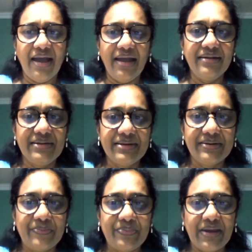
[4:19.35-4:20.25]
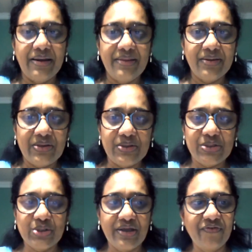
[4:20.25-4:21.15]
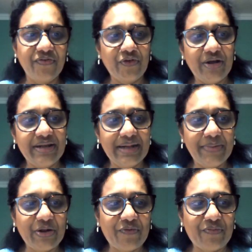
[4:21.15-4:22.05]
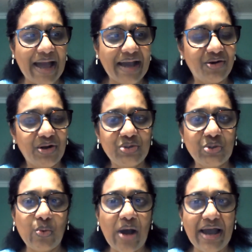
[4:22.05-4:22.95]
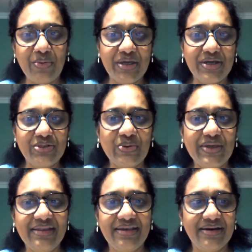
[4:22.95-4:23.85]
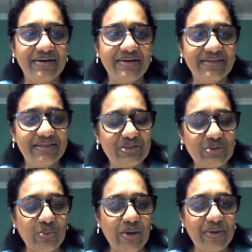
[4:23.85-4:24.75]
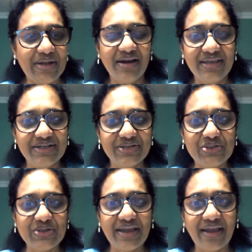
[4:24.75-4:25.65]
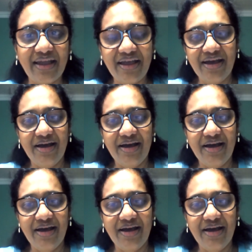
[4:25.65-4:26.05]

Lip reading: And to give a little bit of background to why we are doing this webinar here today.